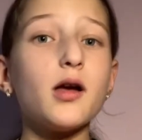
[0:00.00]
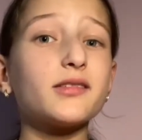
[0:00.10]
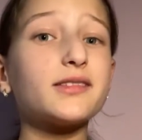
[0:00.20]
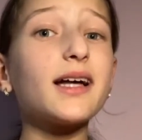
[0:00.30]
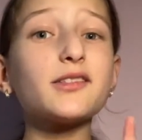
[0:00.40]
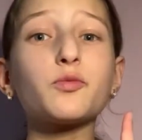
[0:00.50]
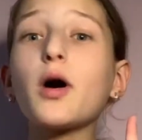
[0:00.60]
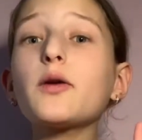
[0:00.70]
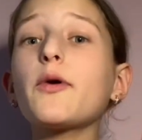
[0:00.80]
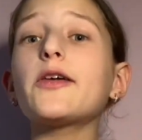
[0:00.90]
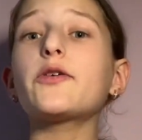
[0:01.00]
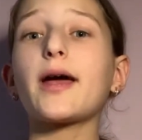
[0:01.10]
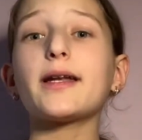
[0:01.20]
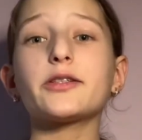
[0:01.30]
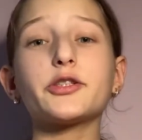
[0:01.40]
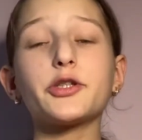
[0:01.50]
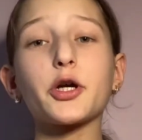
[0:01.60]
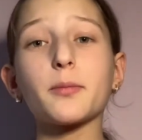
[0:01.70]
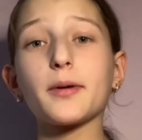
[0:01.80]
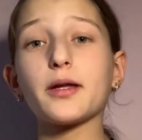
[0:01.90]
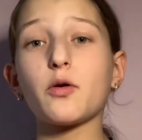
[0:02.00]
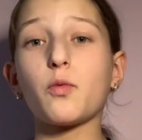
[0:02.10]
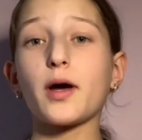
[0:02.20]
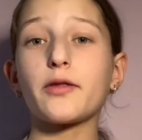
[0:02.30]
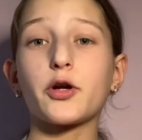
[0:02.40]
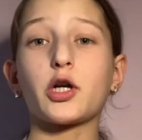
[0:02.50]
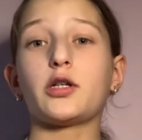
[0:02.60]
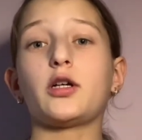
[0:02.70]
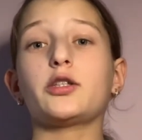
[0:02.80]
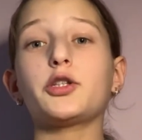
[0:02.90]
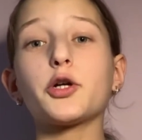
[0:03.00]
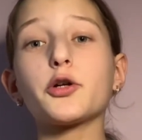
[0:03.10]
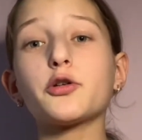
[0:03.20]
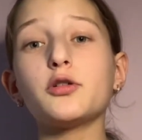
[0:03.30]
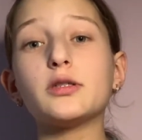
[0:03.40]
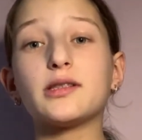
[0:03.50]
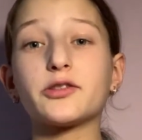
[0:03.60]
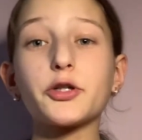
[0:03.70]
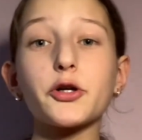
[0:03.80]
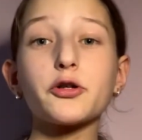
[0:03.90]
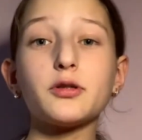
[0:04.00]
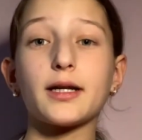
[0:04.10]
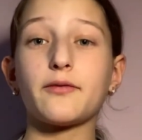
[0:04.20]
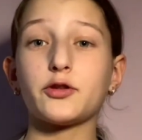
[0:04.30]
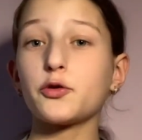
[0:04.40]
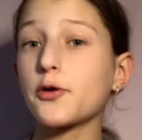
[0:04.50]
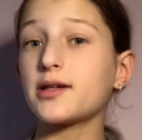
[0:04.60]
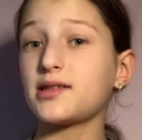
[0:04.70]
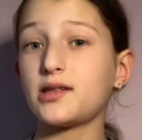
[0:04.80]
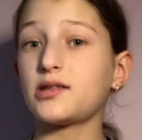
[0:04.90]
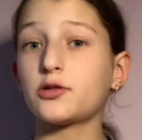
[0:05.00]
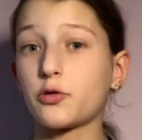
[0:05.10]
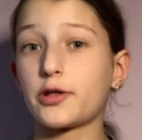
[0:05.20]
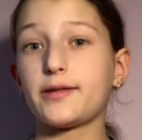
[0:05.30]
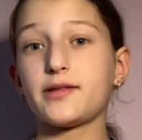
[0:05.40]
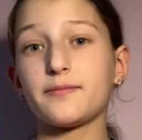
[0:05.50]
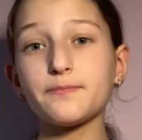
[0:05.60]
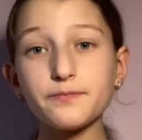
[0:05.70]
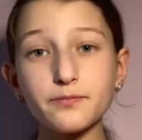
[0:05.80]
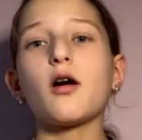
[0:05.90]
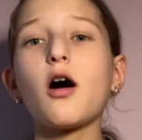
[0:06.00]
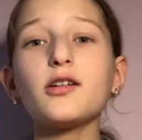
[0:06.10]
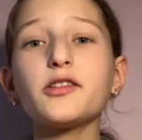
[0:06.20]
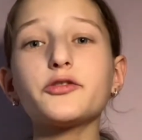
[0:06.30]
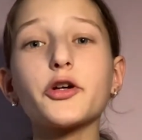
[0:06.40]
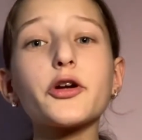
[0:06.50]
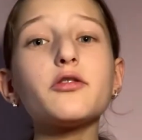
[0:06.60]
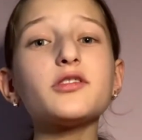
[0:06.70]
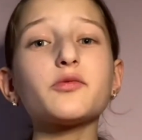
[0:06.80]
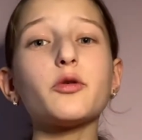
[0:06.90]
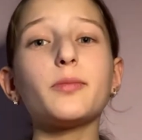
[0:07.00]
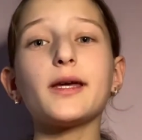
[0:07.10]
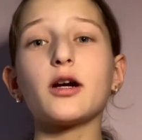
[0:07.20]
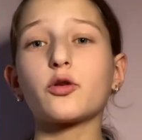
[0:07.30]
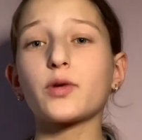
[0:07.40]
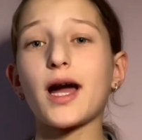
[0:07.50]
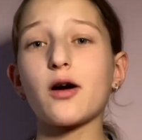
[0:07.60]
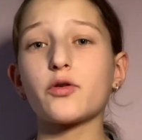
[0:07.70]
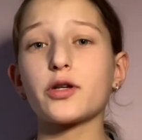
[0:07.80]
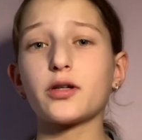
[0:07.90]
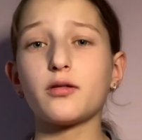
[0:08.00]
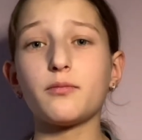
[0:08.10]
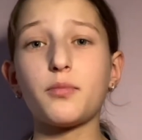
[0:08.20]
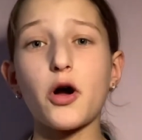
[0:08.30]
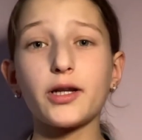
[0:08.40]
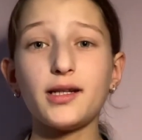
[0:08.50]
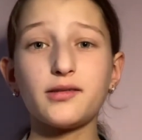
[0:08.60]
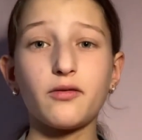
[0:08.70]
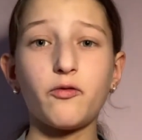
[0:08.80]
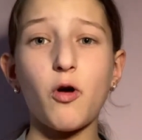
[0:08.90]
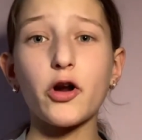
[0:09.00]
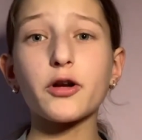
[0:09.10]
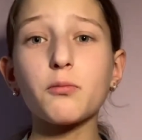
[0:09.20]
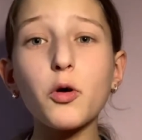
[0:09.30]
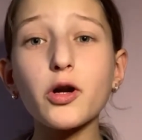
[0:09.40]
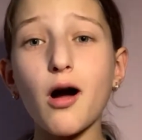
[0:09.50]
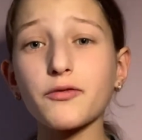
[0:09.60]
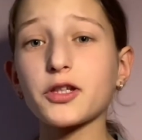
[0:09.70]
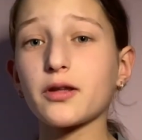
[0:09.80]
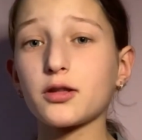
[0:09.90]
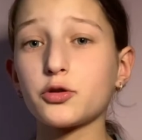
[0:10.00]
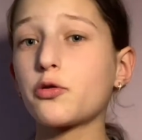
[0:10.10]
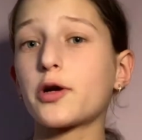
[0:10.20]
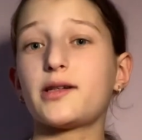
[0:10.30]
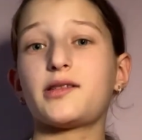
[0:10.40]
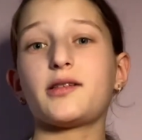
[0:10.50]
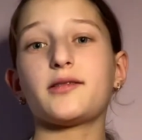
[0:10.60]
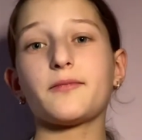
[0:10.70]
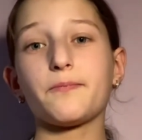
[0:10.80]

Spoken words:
So that's one way you can determine whether a turtle is a turtle and if a tortoise is a tortoise. Also, turtles will be around bodies of water more often than tortoises.